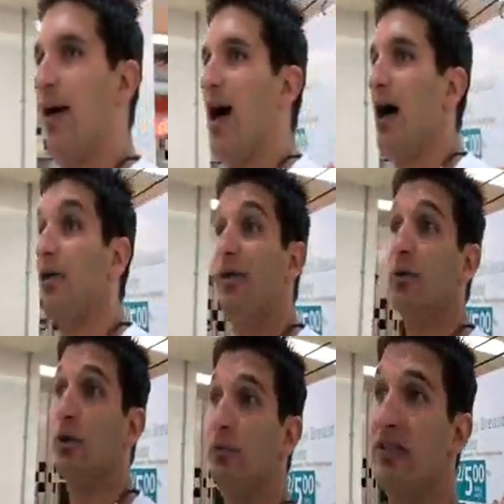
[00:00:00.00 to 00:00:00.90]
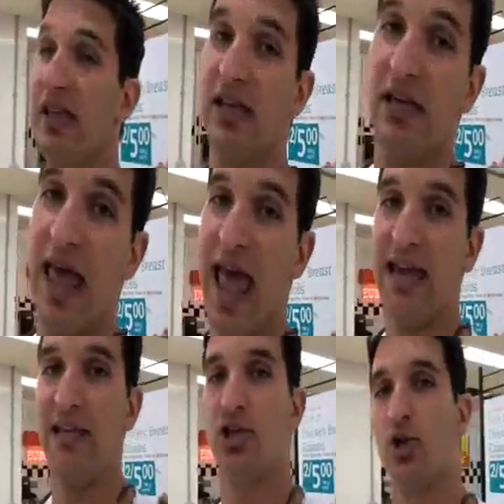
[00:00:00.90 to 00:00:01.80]
I don't think we're going to be taking
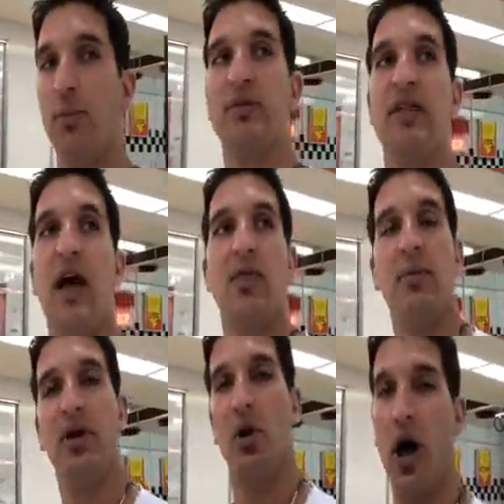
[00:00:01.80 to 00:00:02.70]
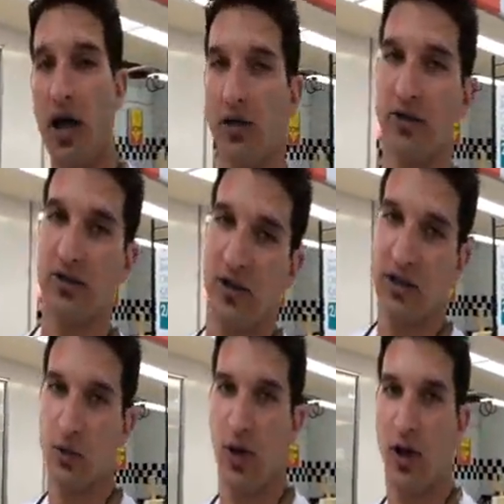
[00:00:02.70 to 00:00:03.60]
any trips down the middle aisles
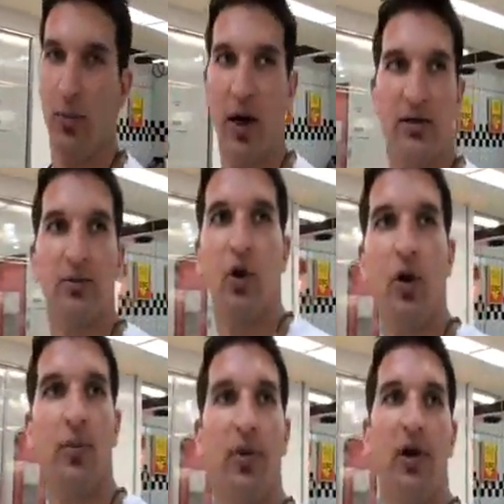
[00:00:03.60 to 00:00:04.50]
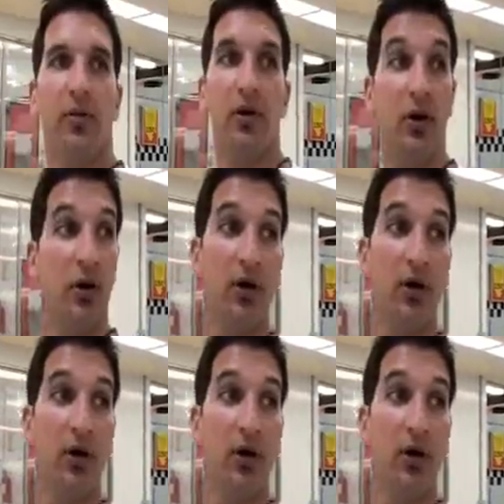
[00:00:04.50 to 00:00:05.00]
unless we got to buy some toilet paper